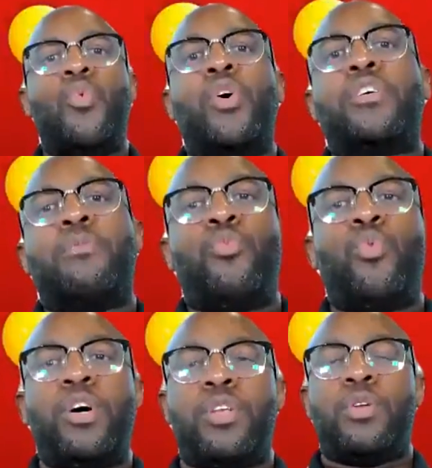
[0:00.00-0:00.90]
Welcome
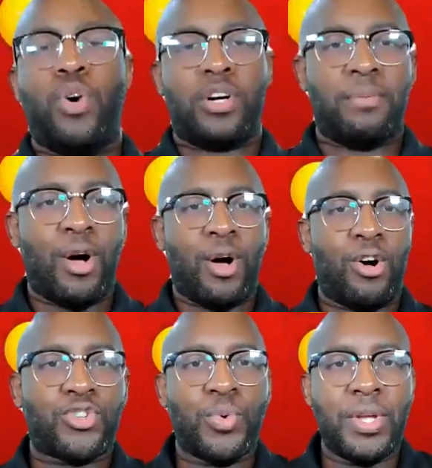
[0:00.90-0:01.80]
one, welcome
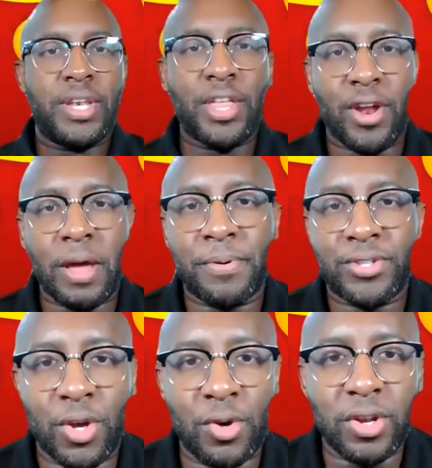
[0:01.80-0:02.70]
all to another
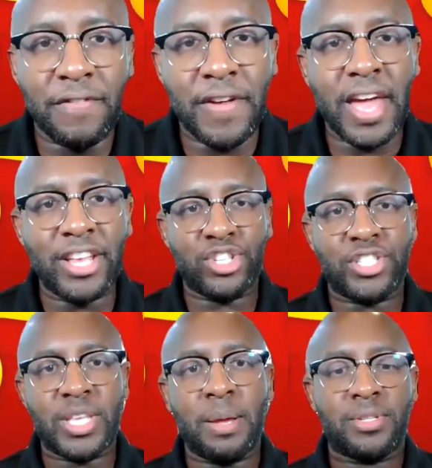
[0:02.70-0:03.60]
episode of Edu
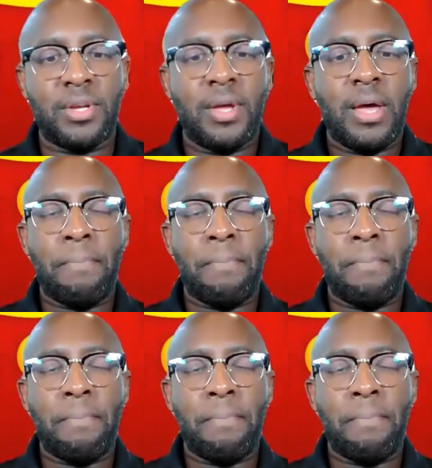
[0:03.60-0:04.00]
Steps